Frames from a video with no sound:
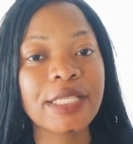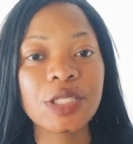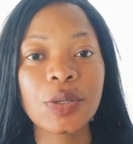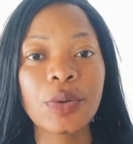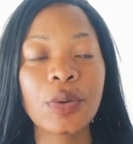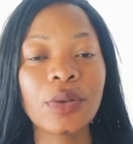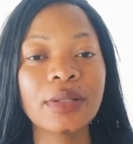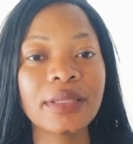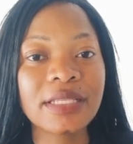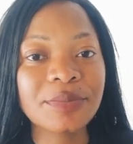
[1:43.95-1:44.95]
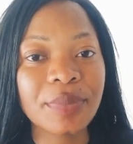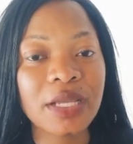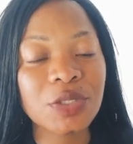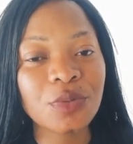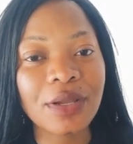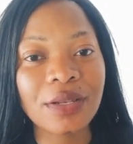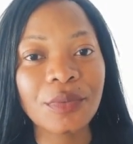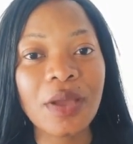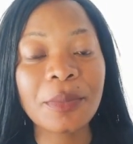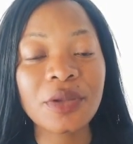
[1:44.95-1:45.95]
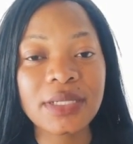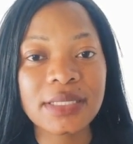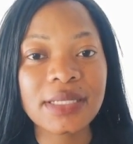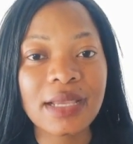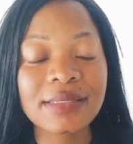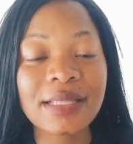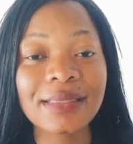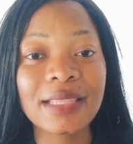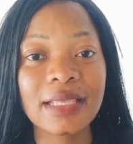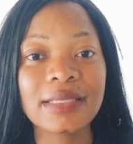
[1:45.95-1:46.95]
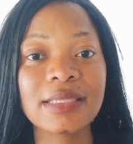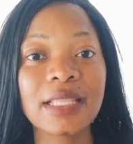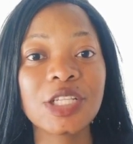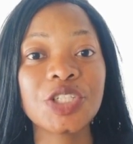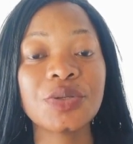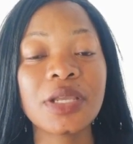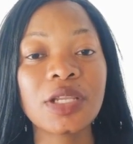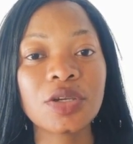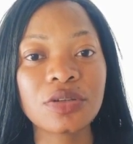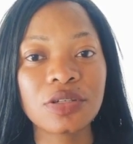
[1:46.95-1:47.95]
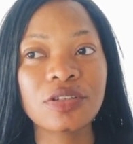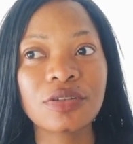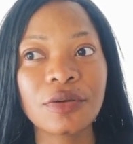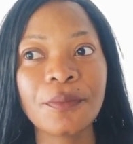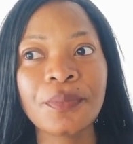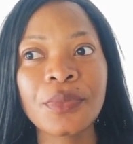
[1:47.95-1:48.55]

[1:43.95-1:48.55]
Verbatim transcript: So on this part one, I'm gonna discuss the things that you can control.